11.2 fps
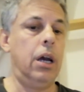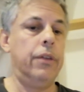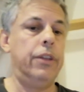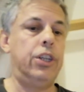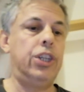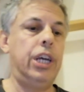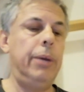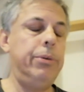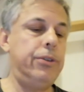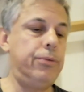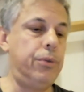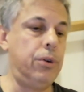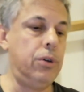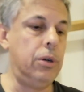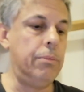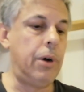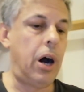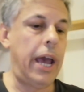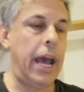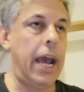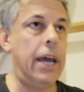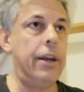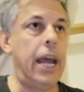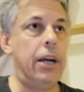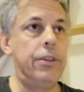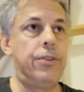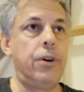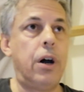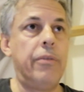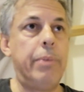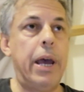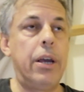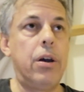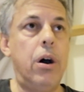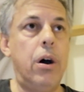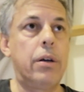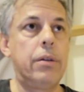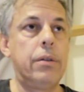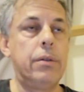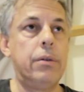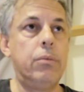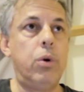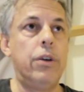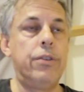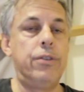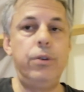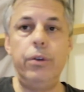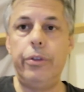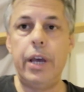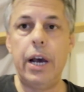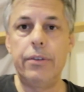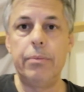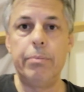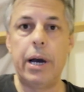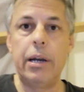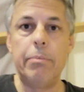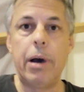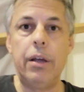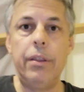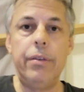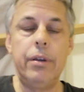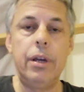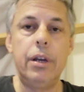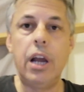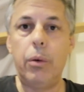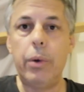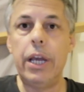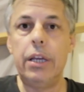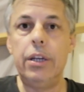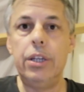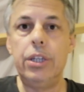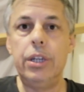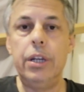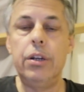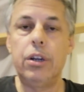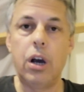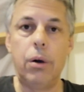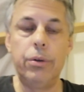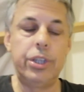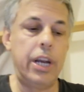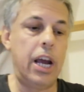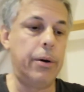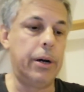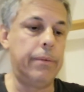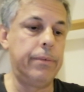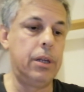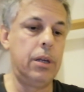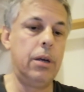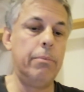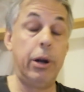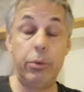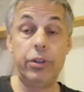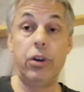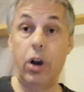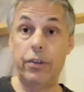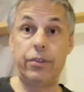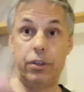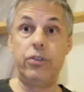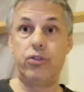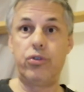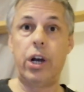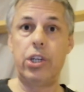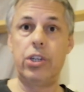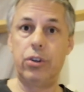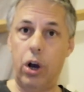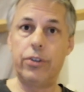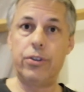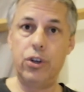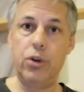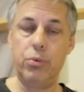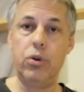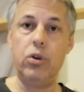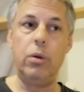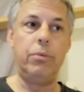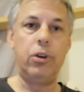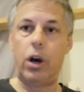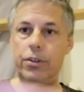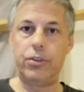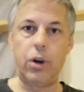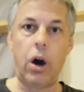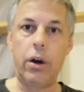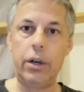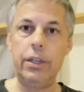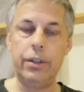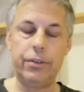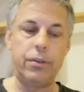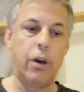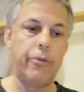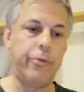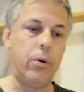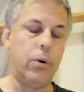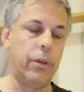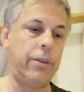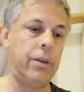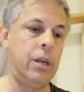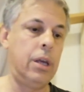The cheapest room I had outside of Bangkok was 2,000 baht a month, no air conditioning, cold shower. But it was a nice construction, nice new room, nice tiling and so forth.